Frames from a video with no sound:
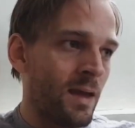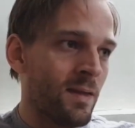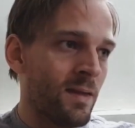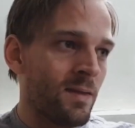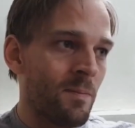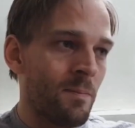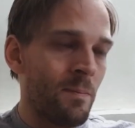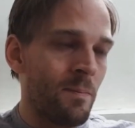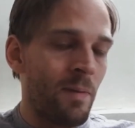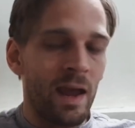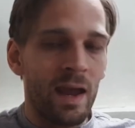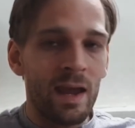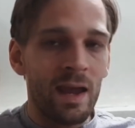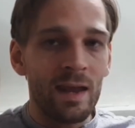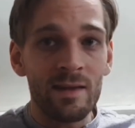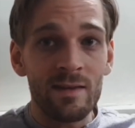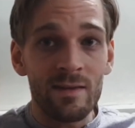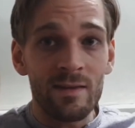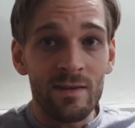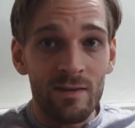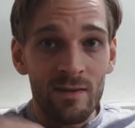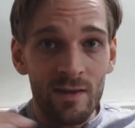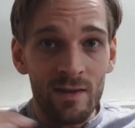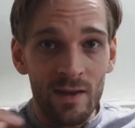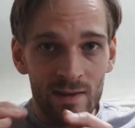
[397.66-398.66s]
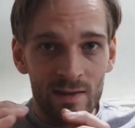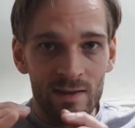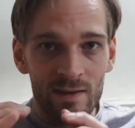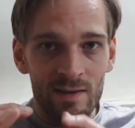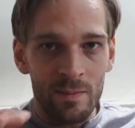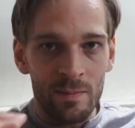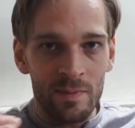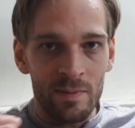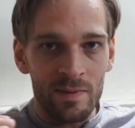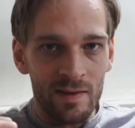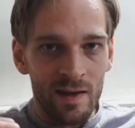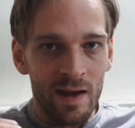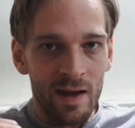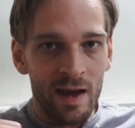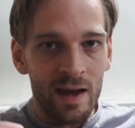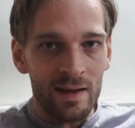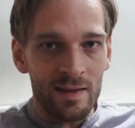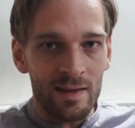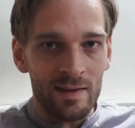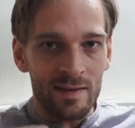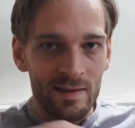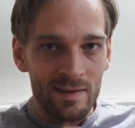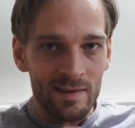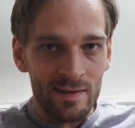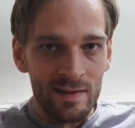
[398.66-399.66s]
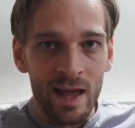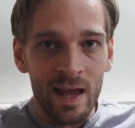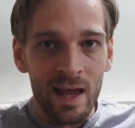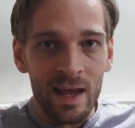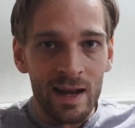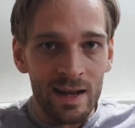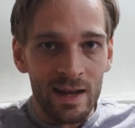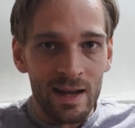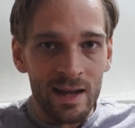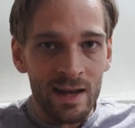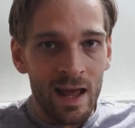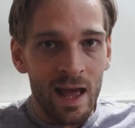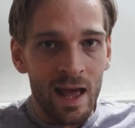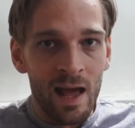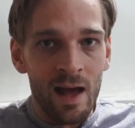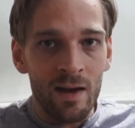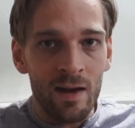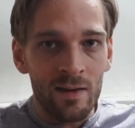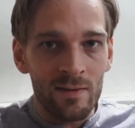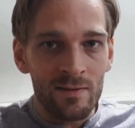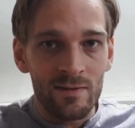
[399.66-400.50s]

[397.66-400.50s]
a New Zealand man who now lives in India,